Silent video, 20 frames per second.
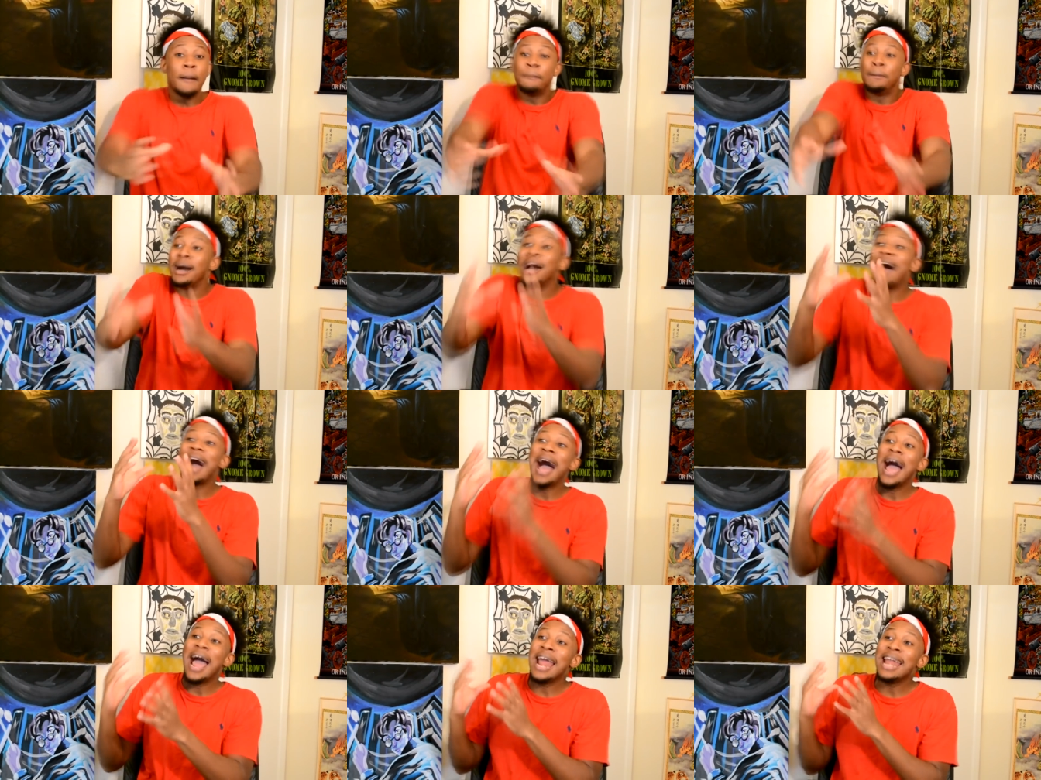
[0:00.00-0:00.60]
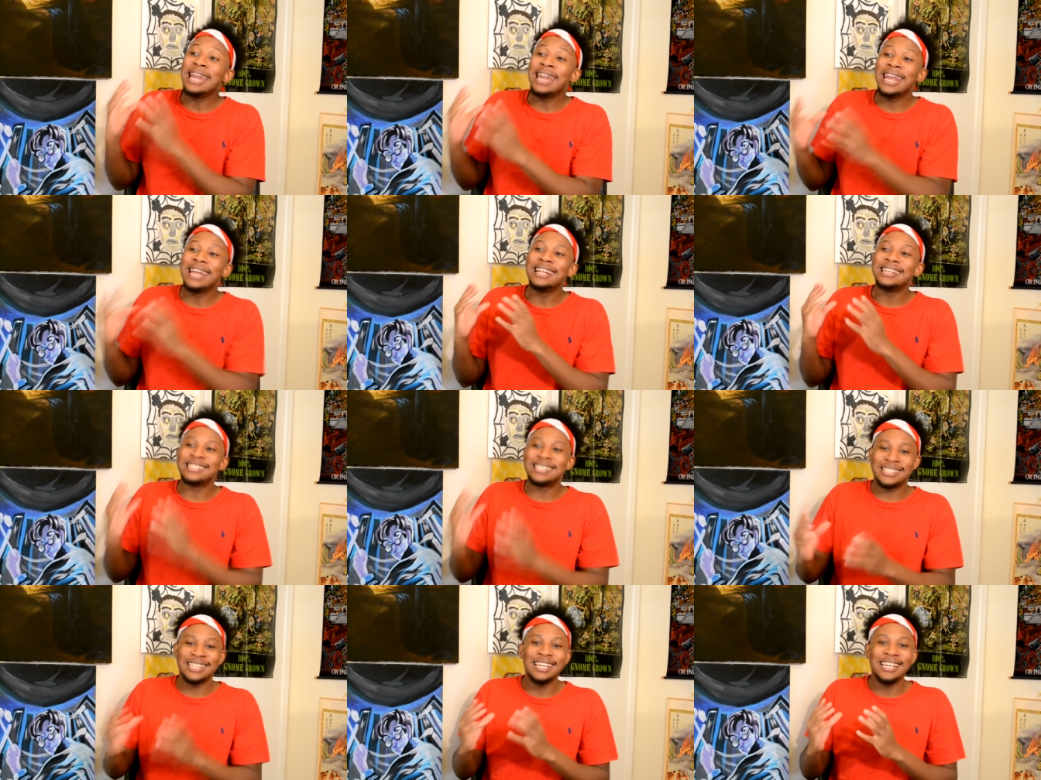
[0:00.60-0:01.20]
But I need
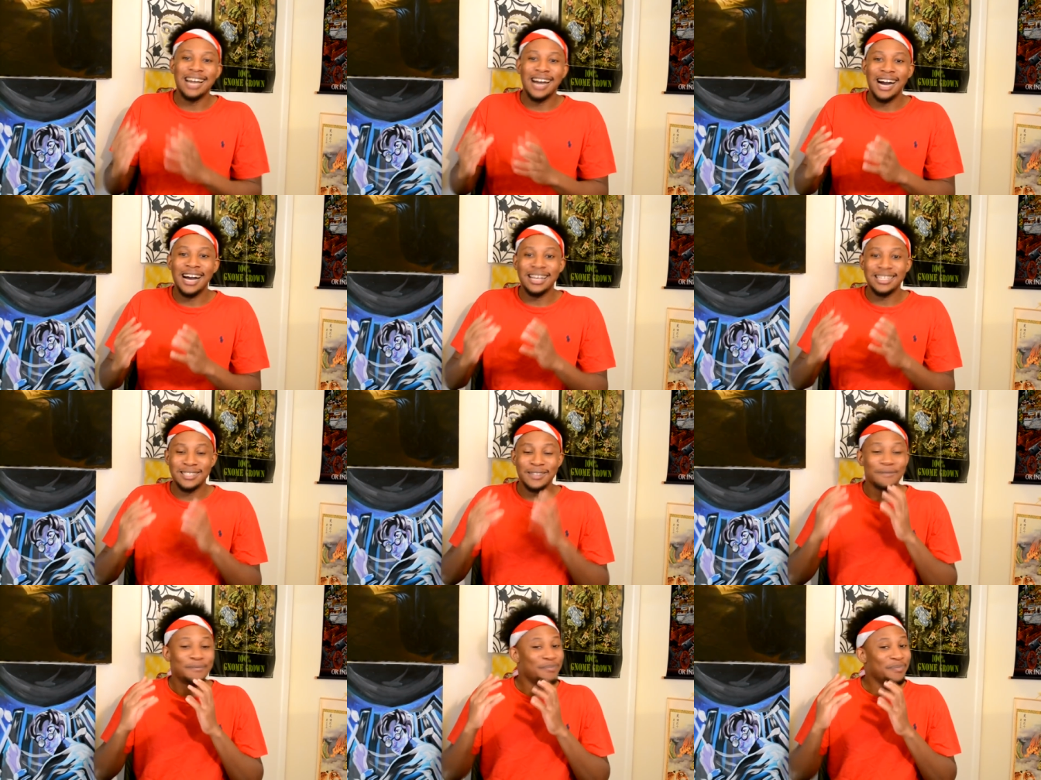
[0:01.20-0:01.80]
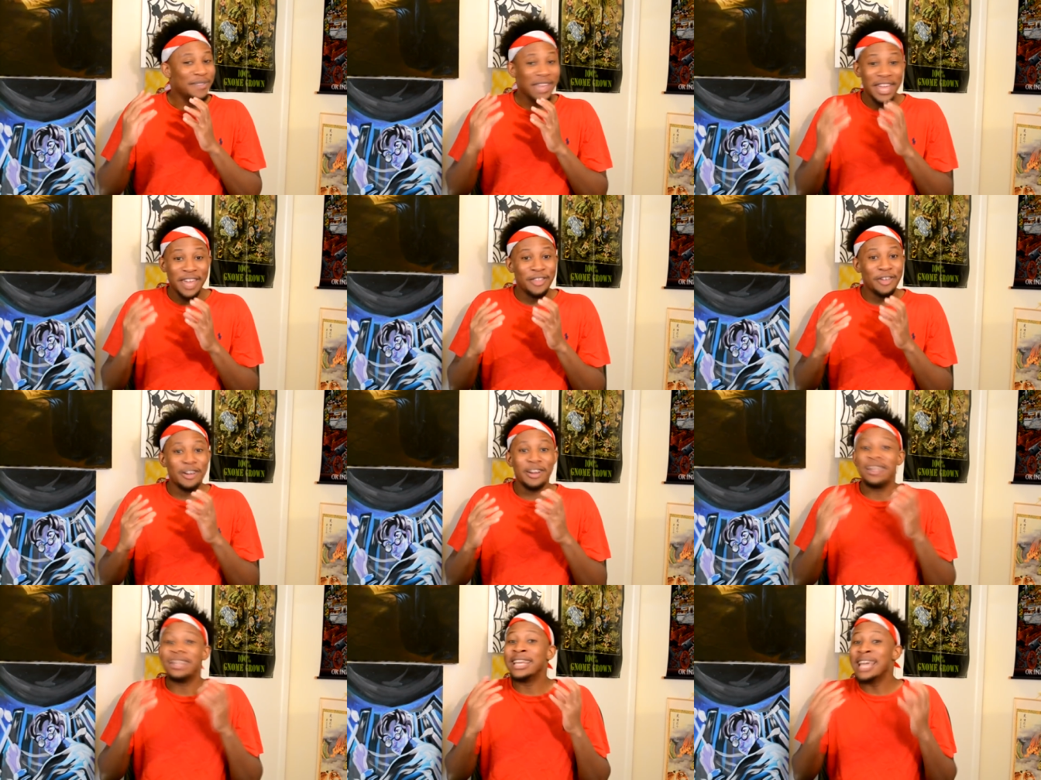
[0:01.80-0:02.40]
to see us
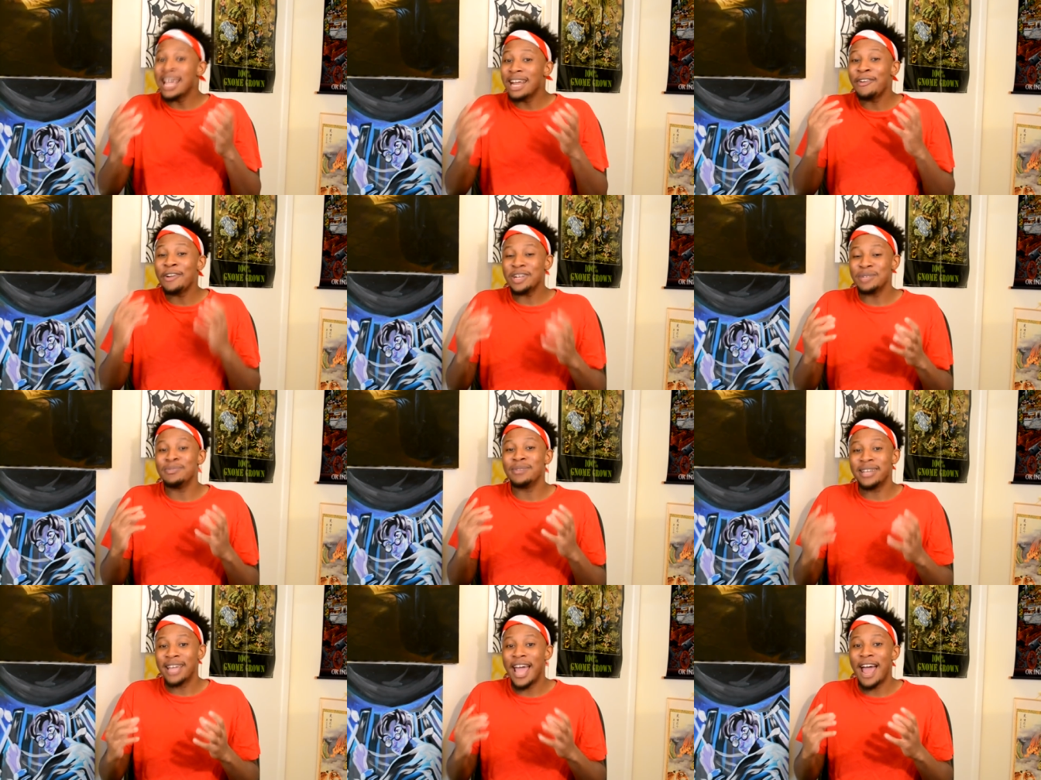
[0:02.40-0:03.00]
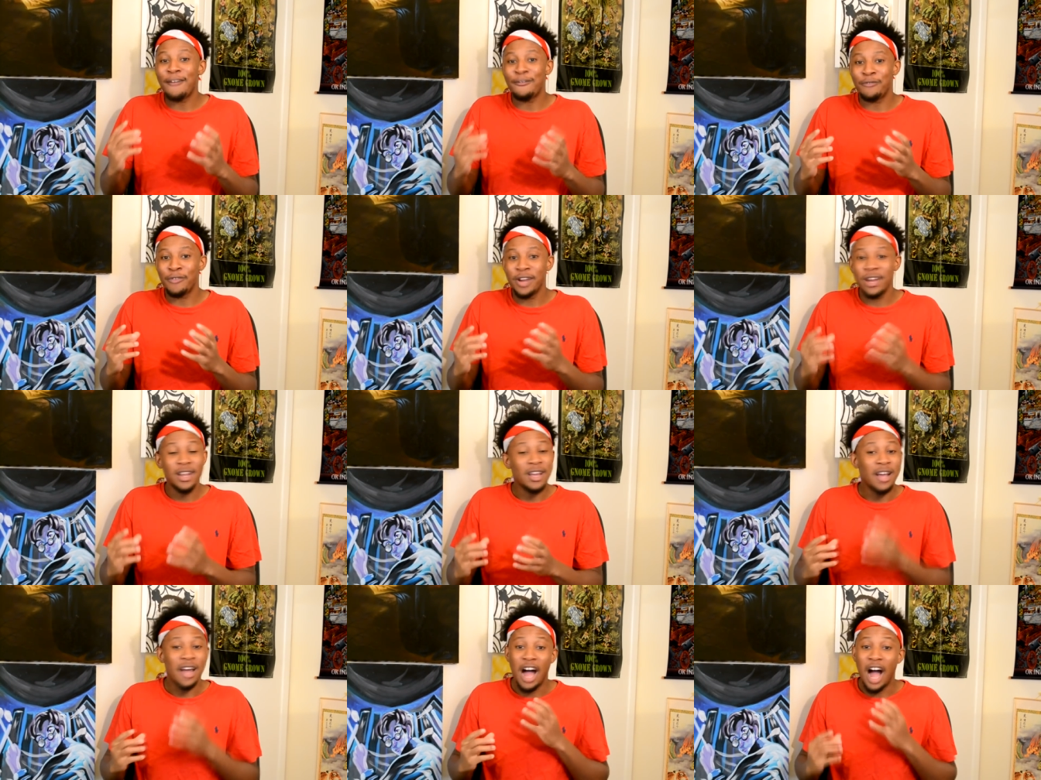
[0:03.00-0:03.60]
either get Christian
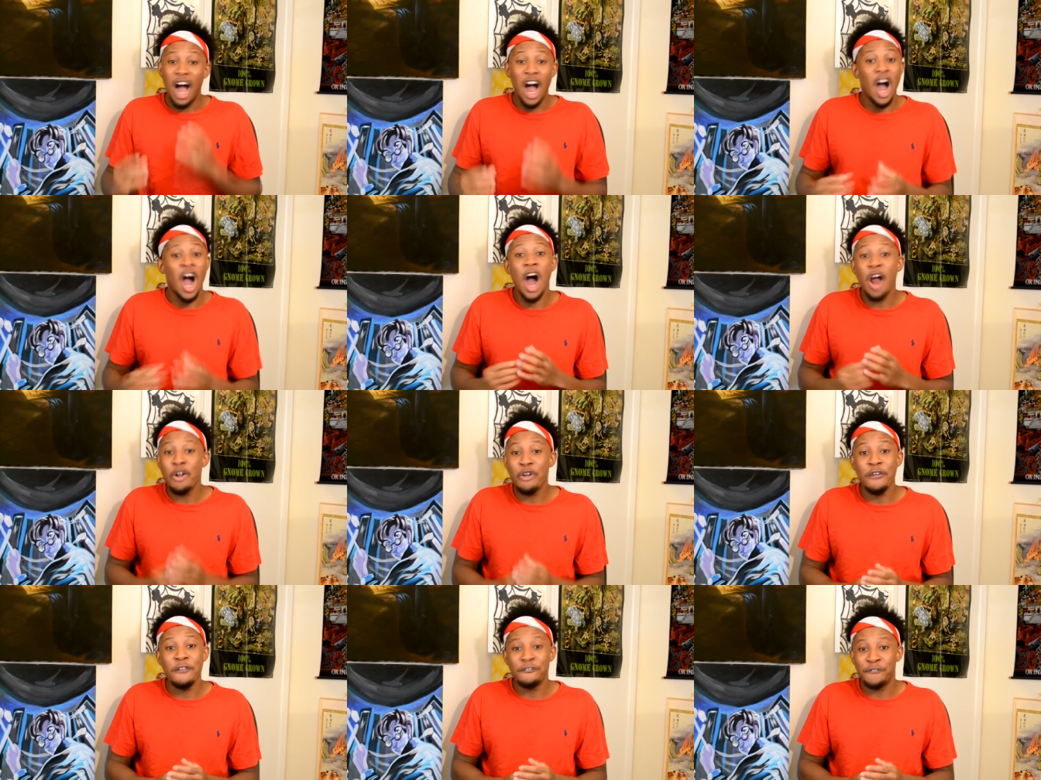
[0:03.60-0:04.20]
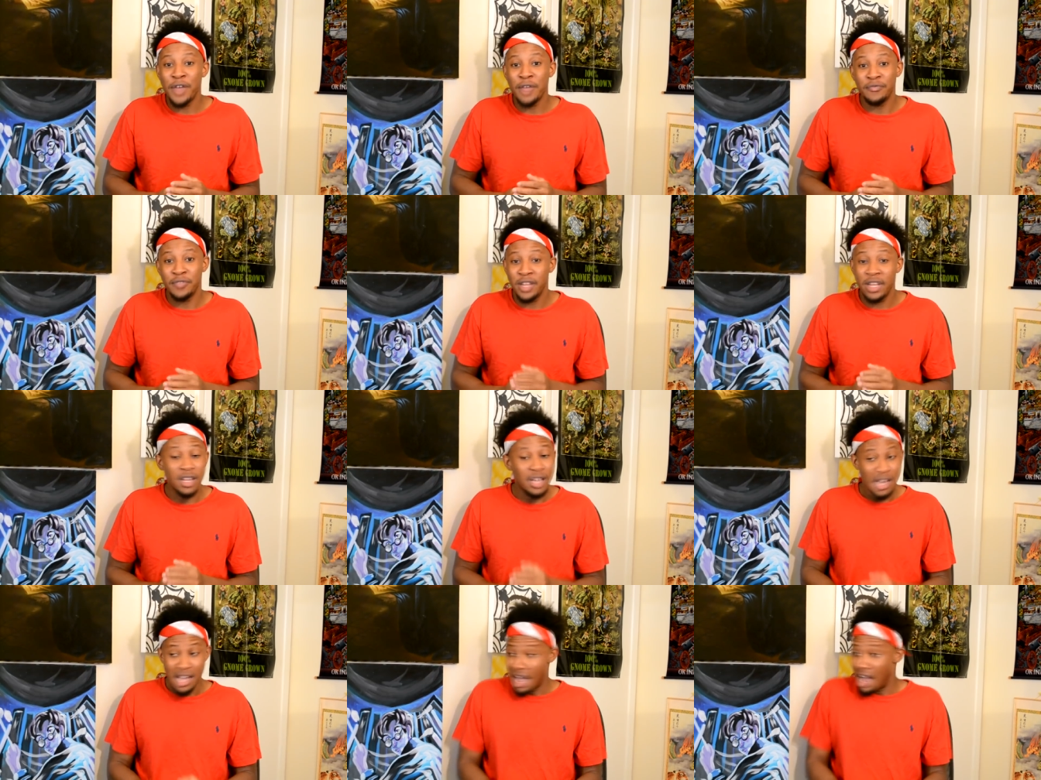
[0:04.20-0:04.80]
McCaffrey
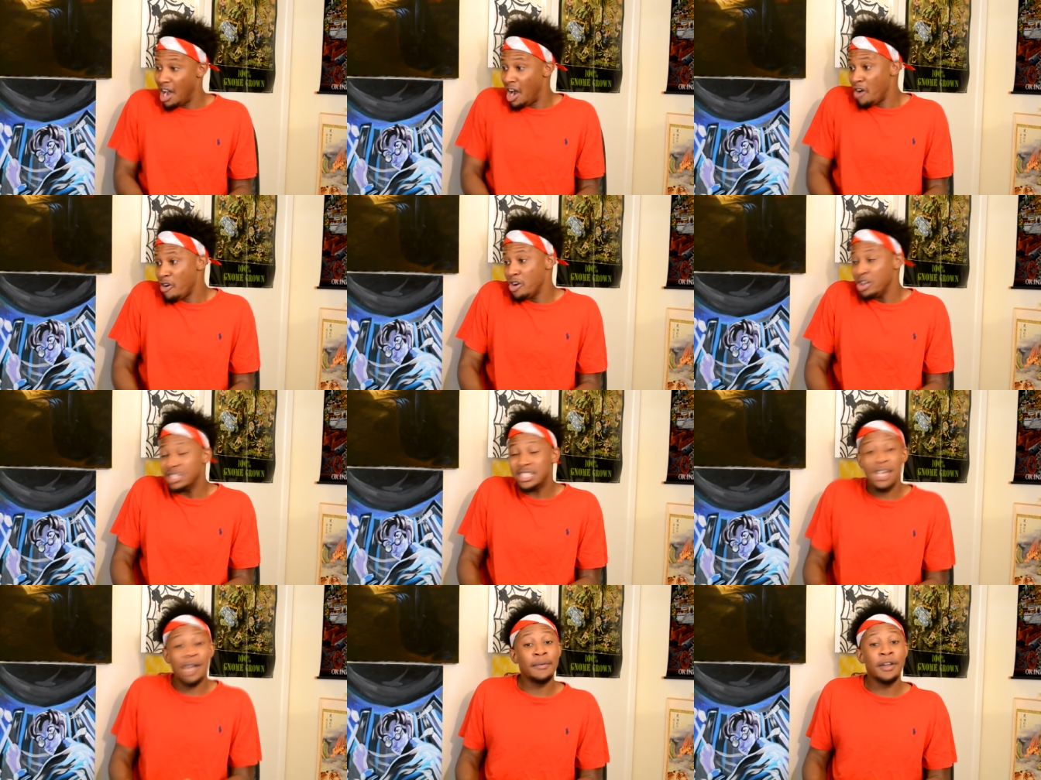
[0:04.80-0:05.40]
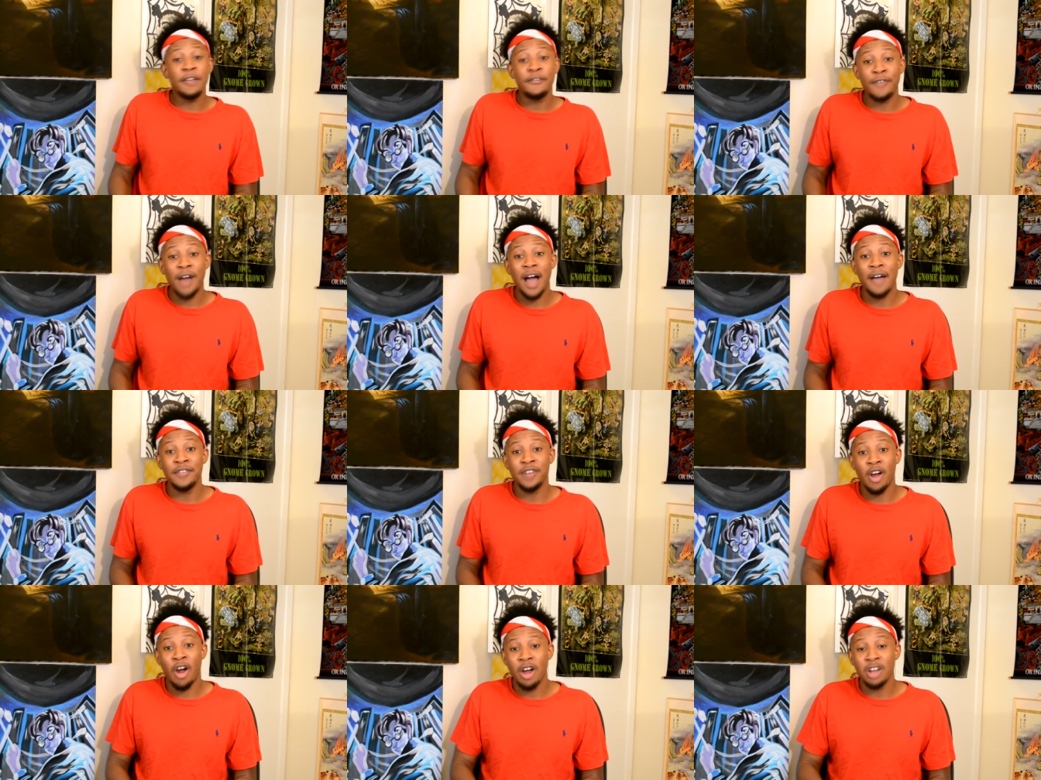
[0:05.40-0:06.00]
150,
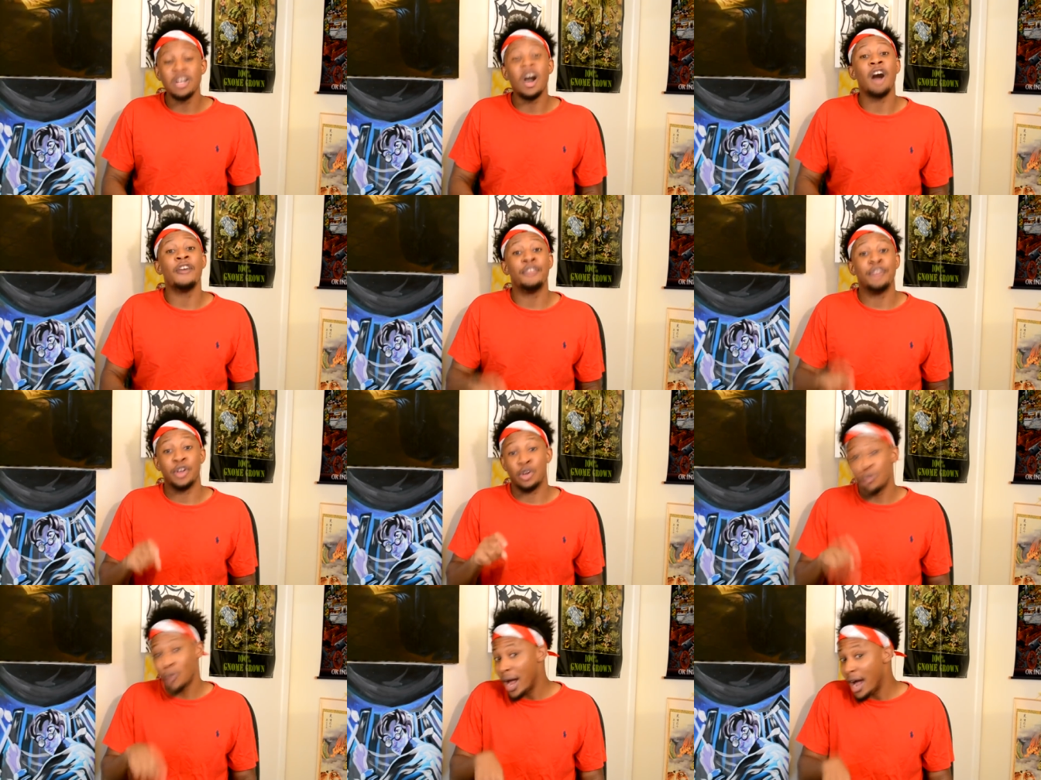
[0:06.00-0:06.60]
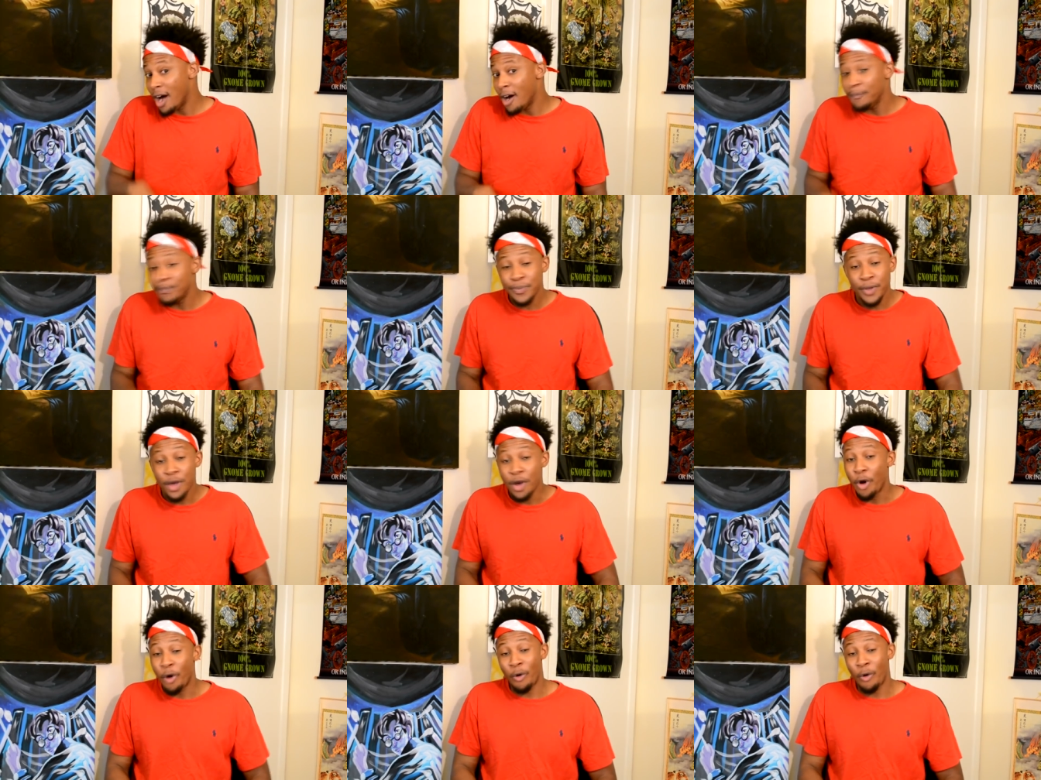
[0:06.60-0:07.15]
175 yards on the ground,